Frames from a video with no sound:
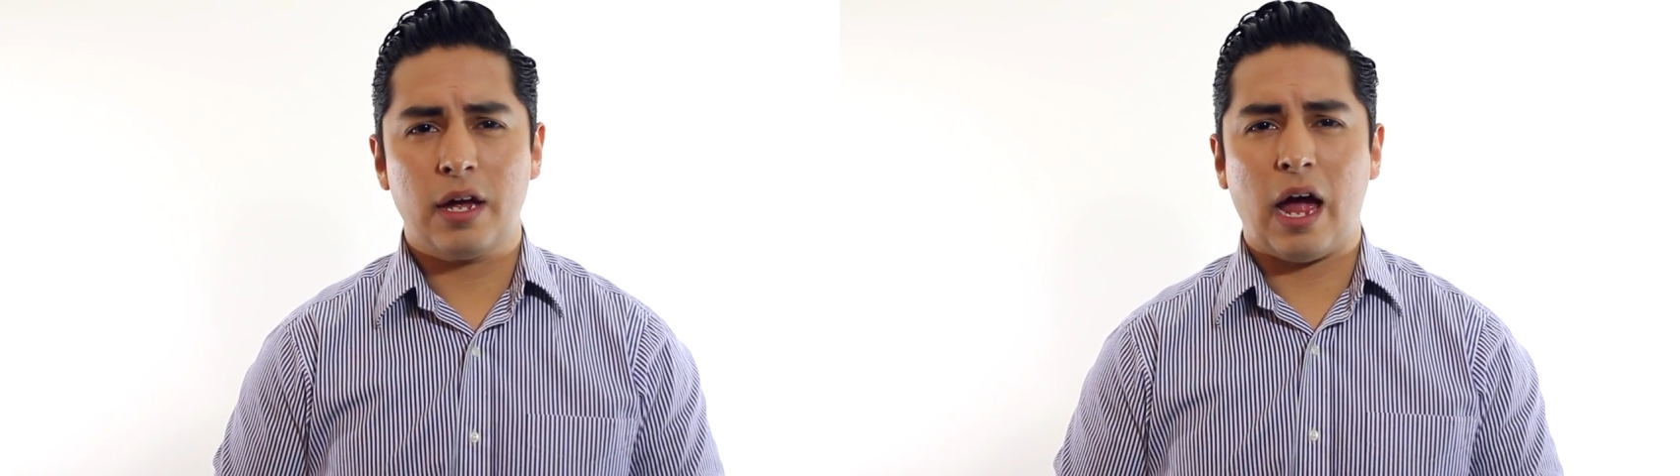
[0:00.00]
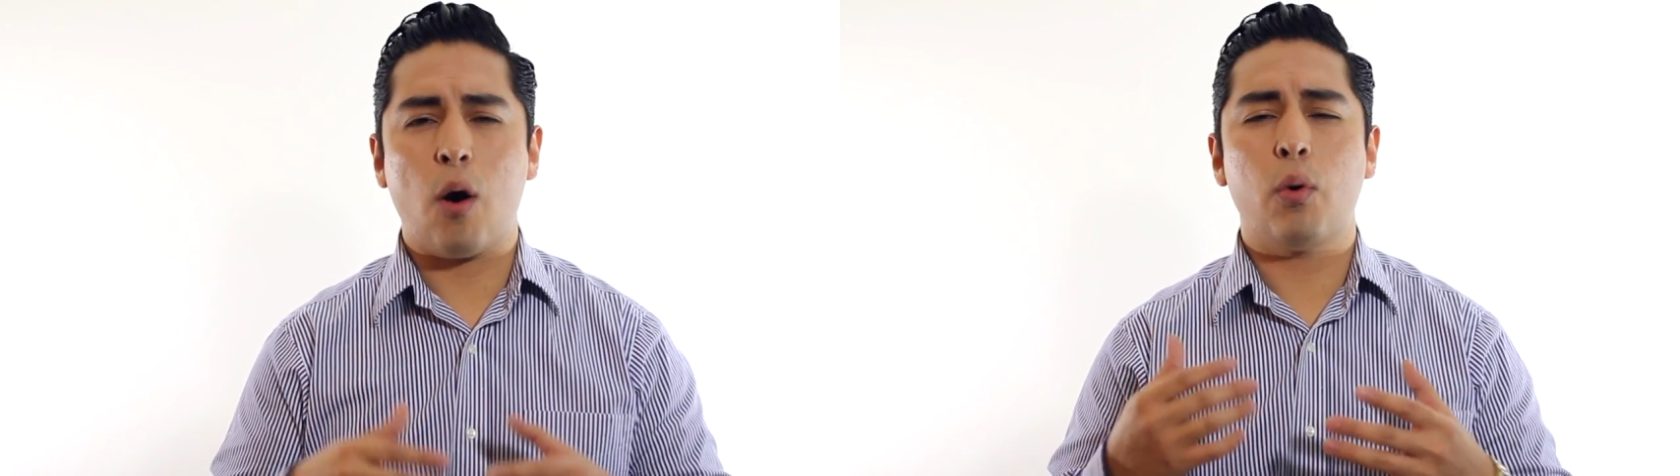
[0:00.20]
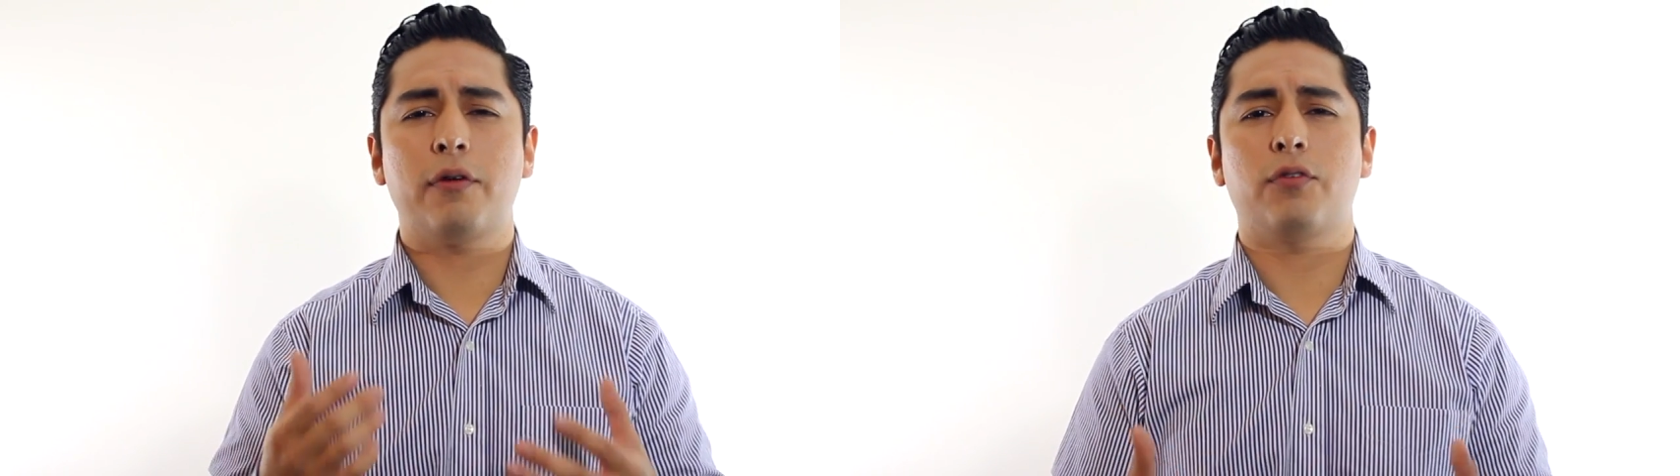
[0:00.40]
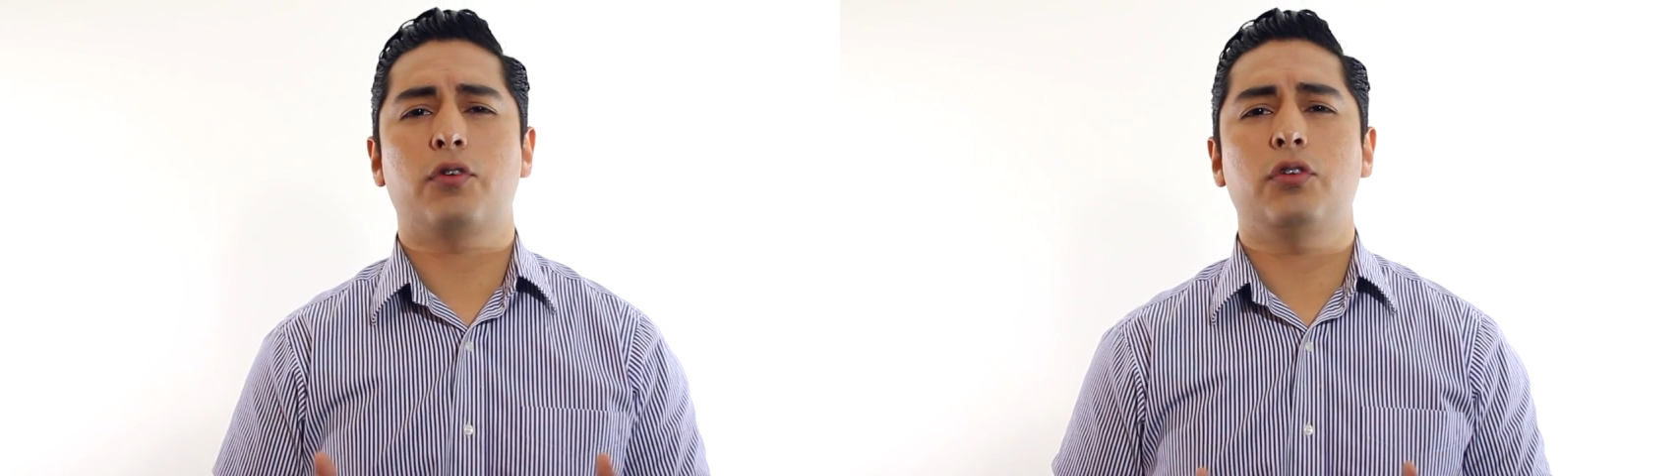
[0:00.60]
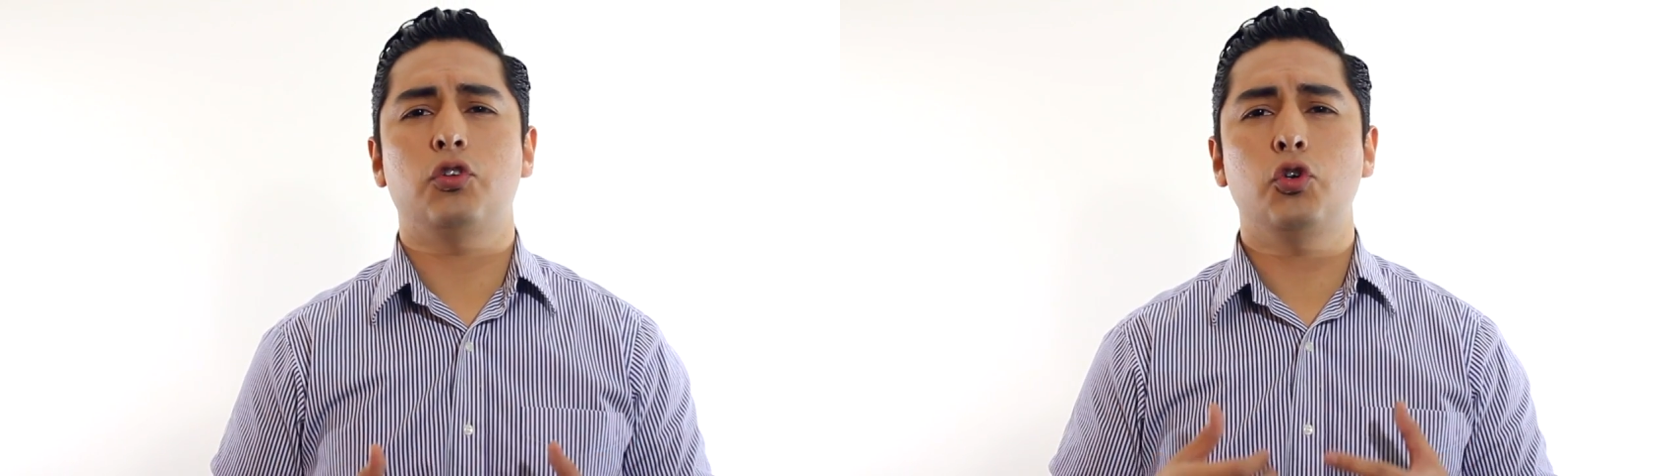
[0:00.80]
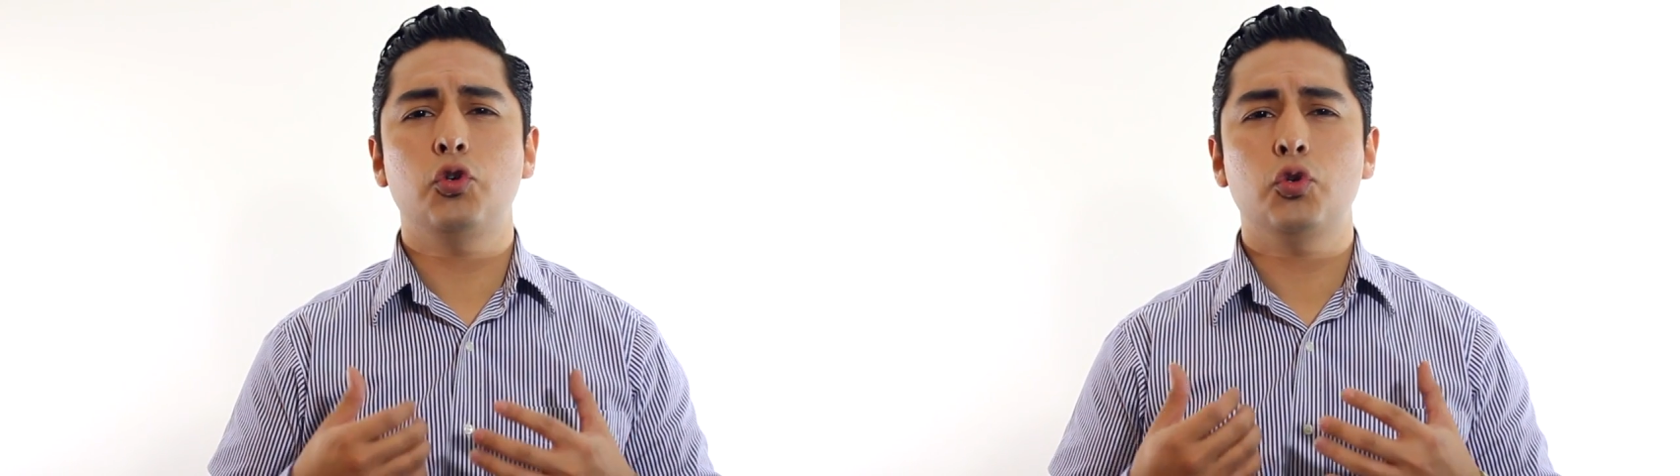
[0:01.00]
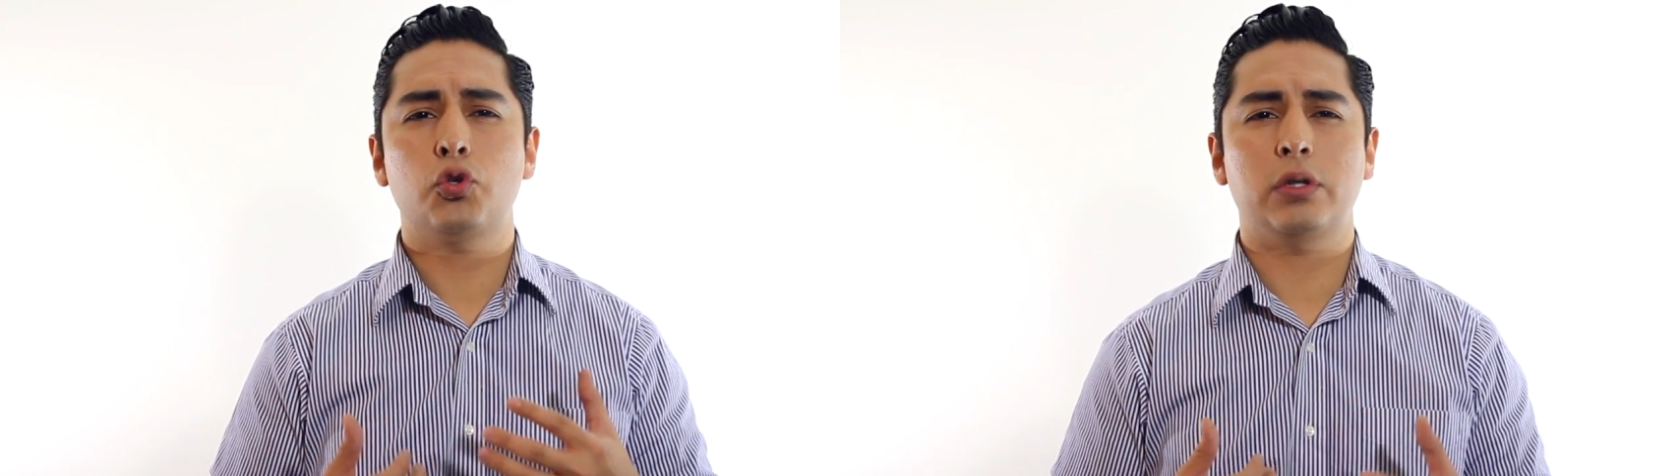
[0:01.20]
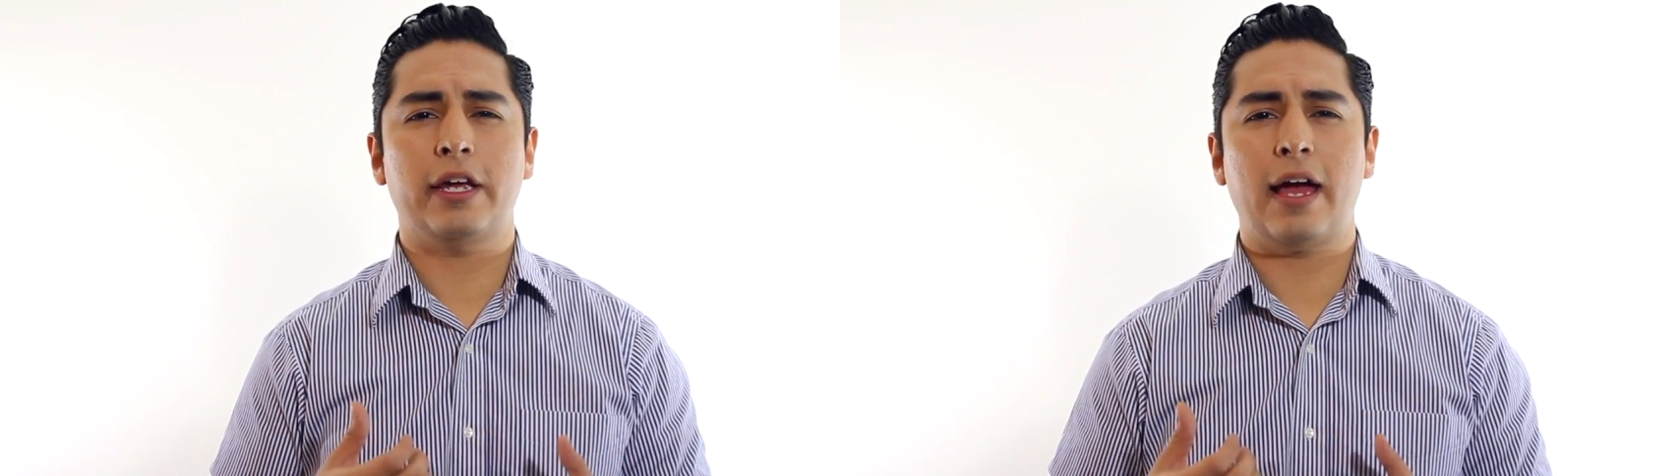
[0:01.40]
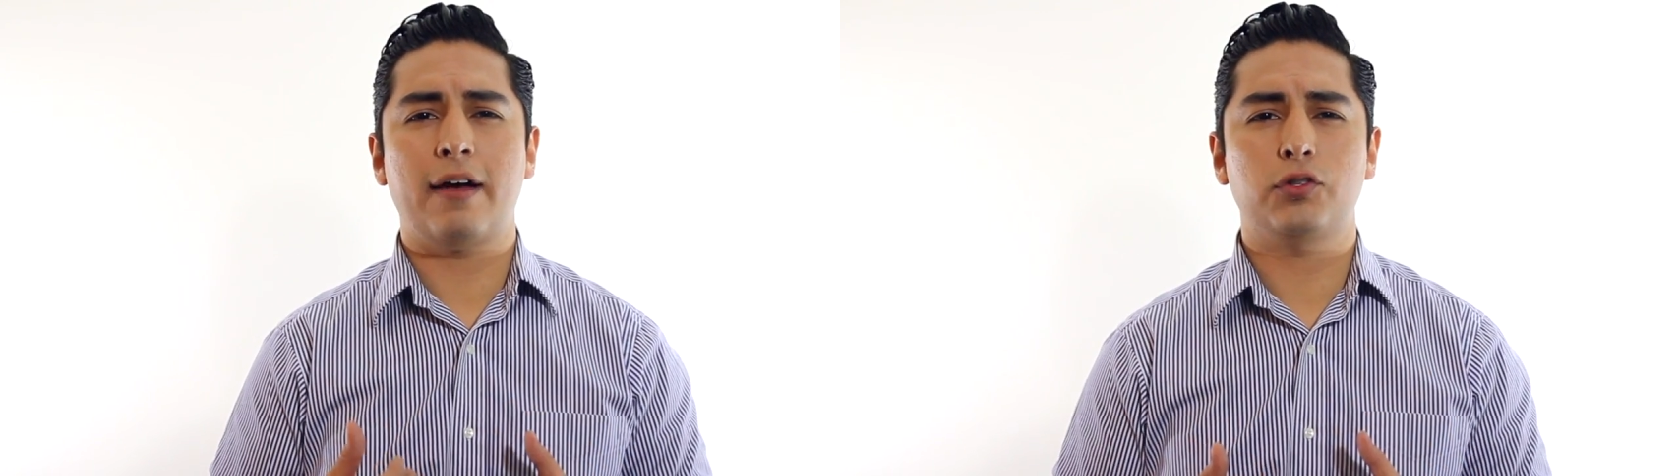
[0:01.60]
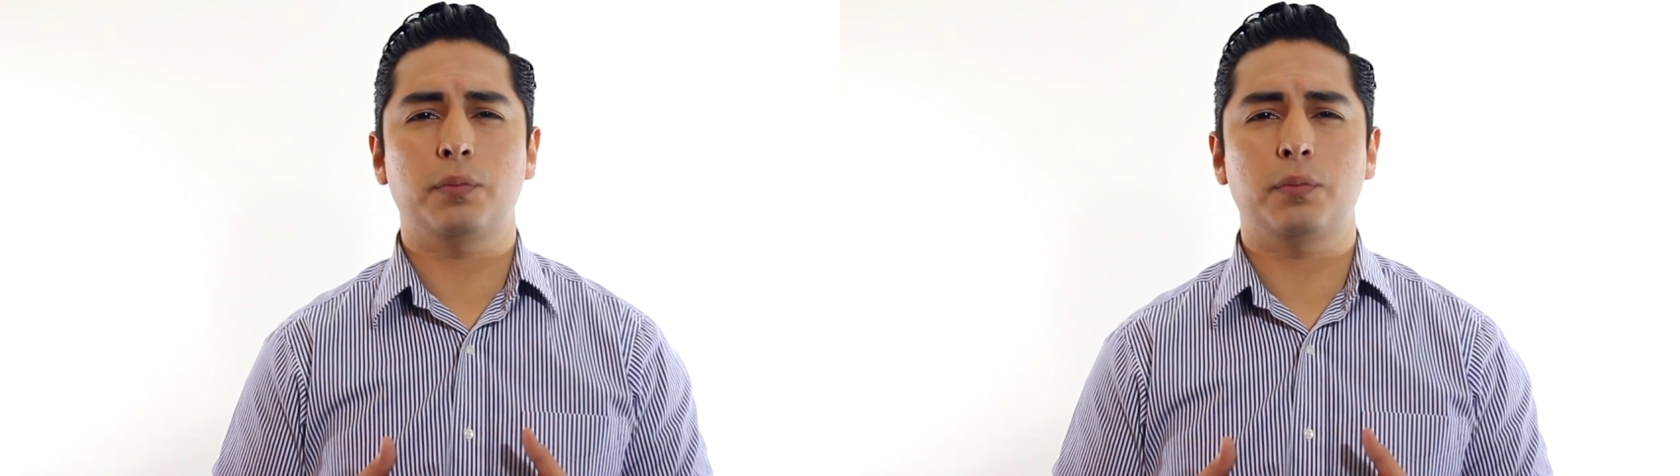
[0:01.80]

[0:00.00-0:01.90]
However, you usually have